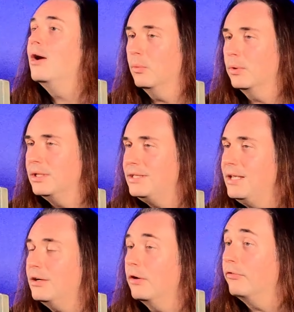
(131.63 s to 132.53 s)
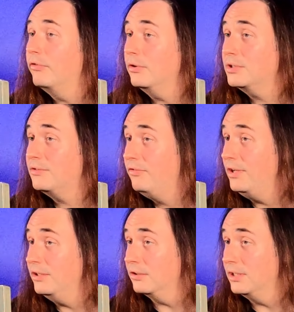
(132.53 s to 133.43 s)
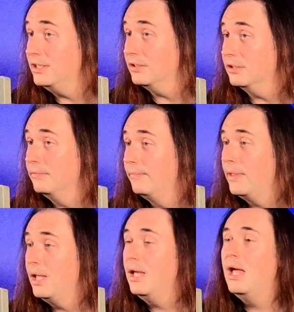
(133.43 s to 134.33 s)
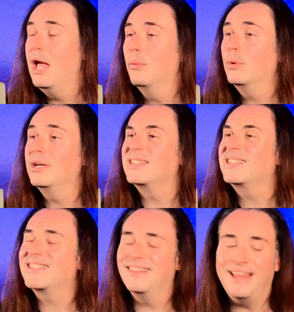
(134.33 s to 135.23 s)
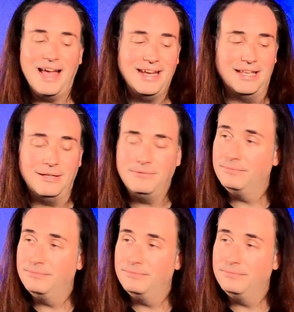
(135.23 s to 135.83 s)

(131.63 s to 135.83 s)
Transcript: We're going to take our first finger here, and we're going to slide it